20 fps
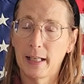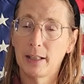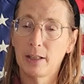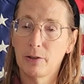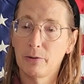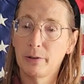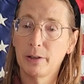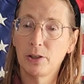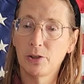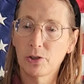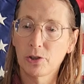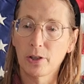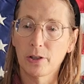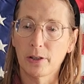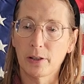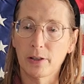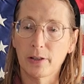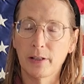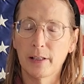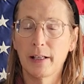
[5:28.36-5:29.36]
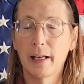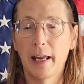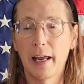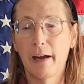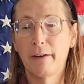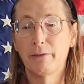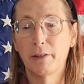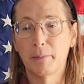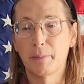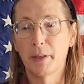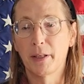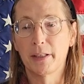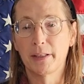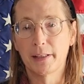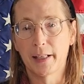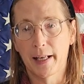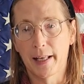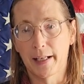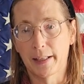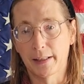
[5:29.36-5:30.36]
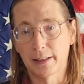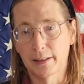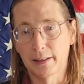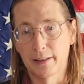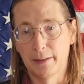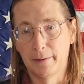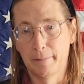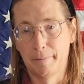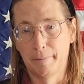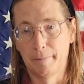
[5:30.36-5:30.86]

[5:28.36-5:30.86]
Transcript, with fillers: and to ensure everybody's honest.